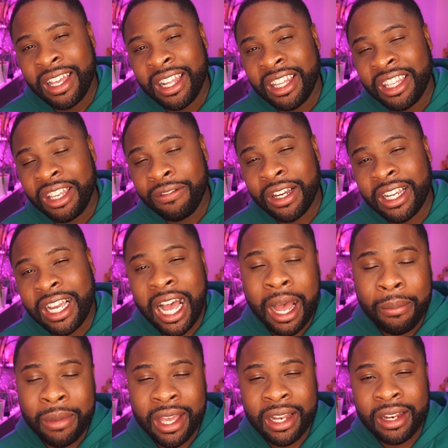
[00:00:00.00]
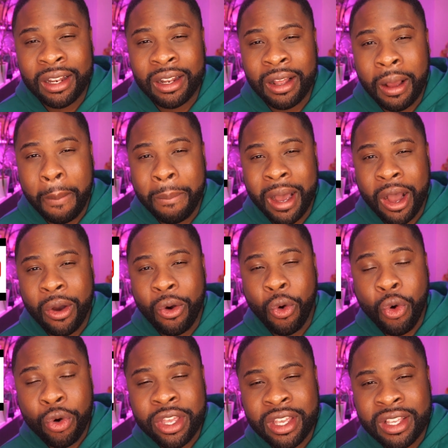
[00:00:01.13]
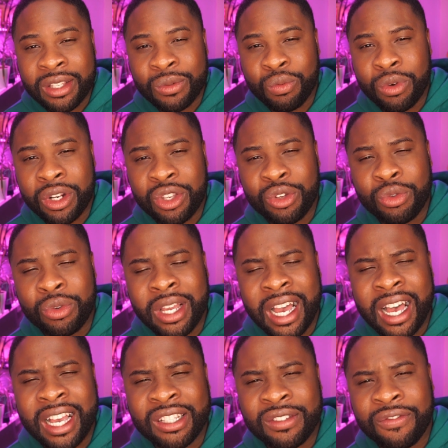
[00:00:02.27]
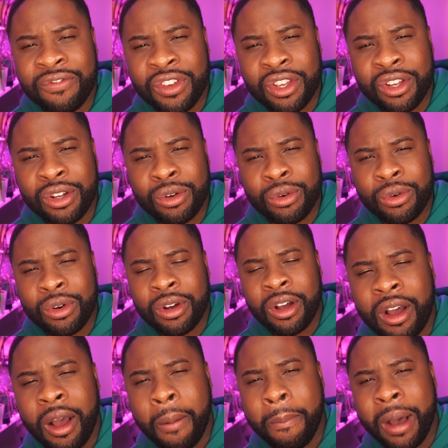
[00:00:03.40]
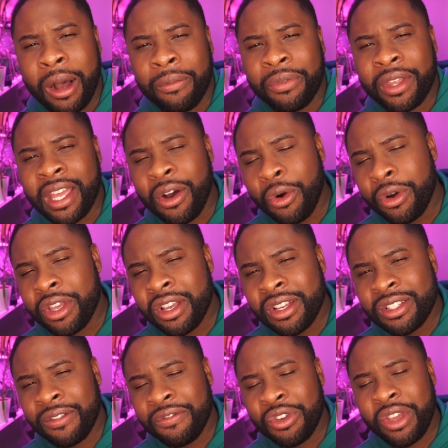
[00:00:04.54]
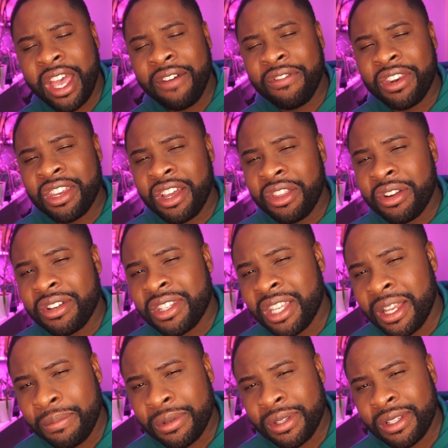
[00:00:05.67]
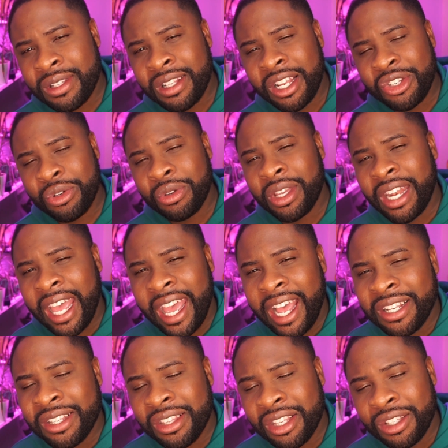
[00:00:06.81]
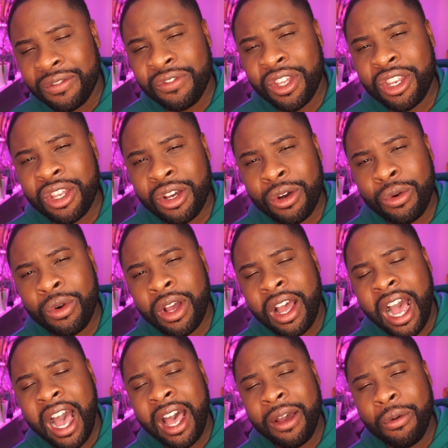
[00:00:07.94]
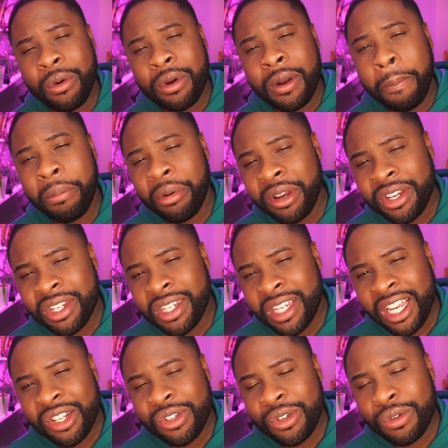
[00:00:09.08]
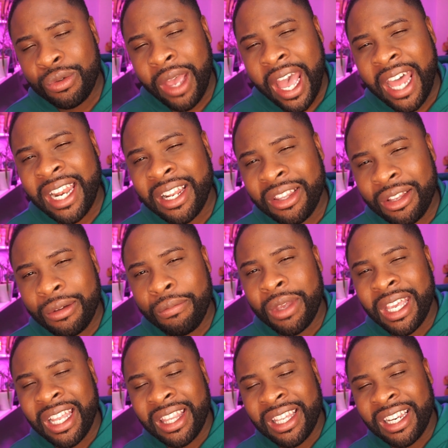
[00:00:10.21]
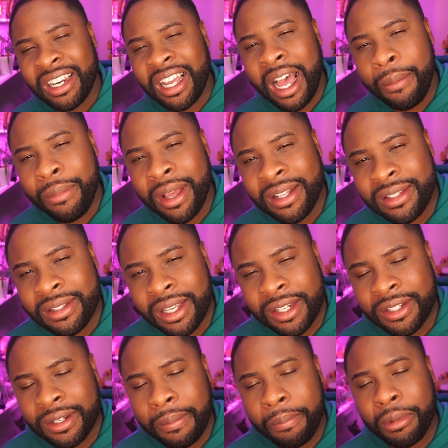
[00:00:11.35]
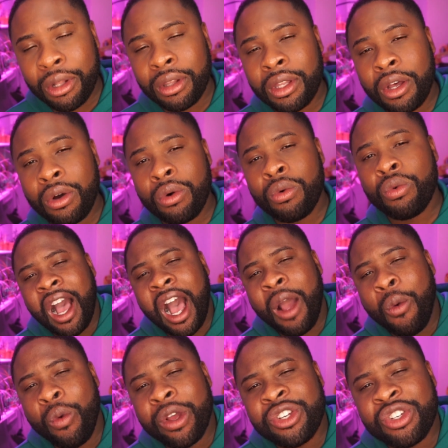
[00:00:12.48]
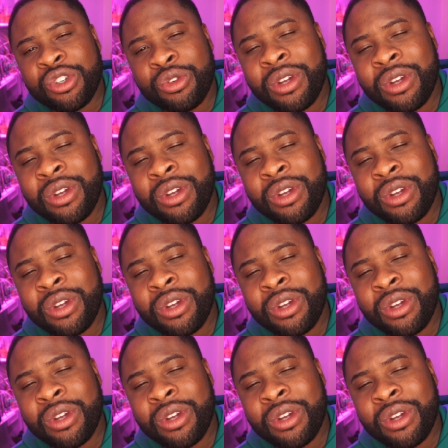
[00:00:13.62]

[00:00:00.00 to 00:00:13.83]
Leave a comment about Hoyas. What do you guys feel about the Hoyas? If you have any other tips that you can add to this video, I would appreciate you adding them in the comment section below. I wish you